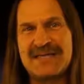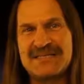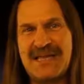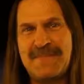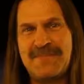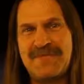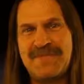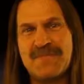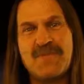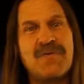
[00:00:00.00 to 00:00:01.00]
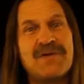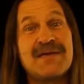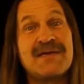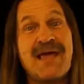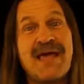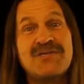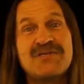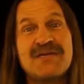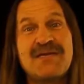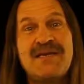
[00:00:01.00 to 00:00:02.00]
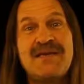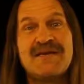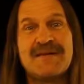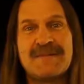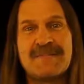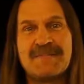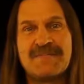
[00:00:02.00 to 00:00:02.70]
example from what we can actually hear.